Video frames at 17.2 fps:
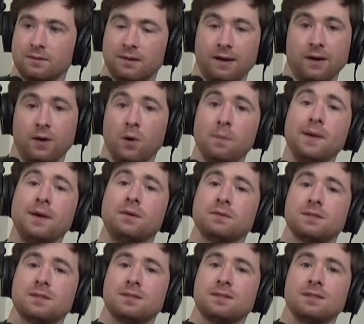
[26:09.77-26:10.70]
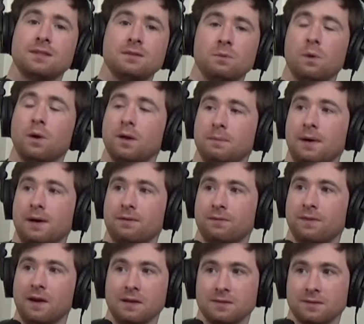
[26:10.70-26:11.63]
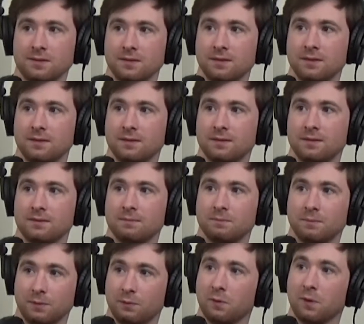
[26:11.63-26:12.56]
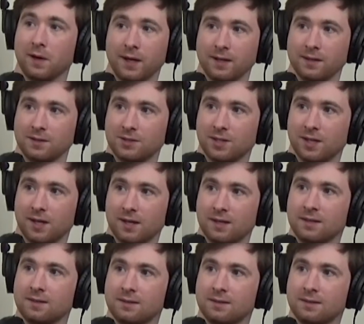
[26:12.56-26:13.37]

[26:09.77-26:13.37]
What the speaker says: I hope I don't see one about Pfizer before I get the shot.